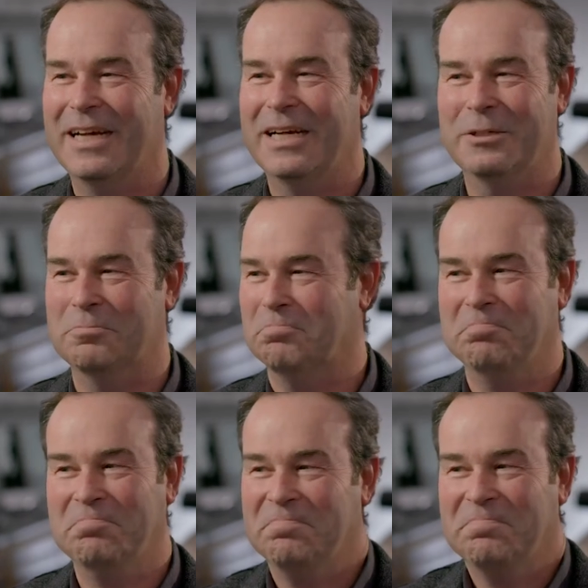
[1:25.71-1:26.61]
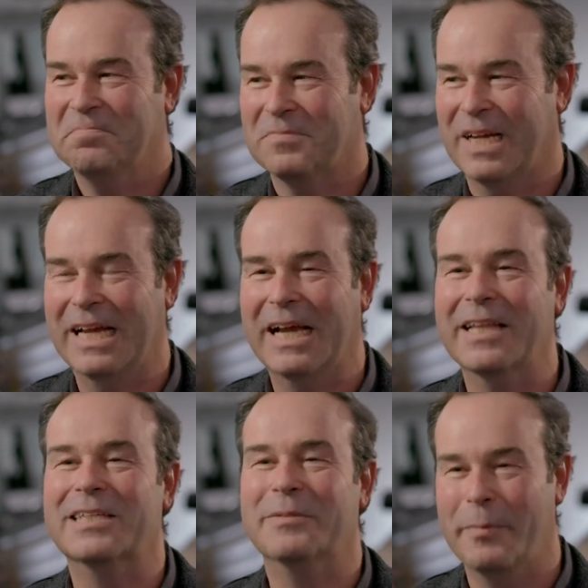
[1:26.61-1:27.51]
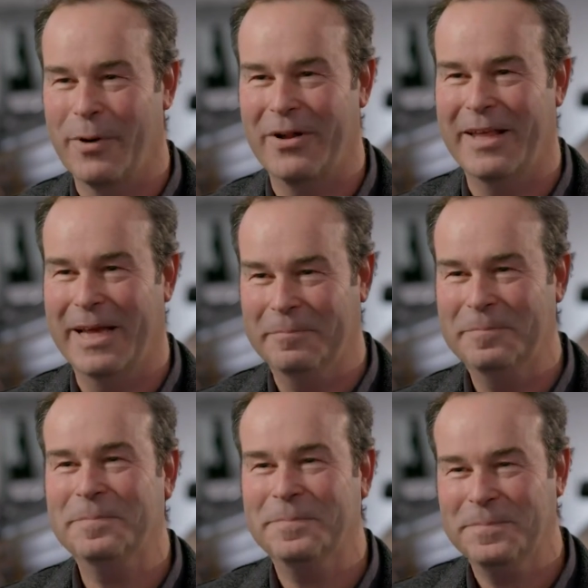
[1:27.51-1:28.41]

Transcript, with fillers: Um, I, I like to be part of that.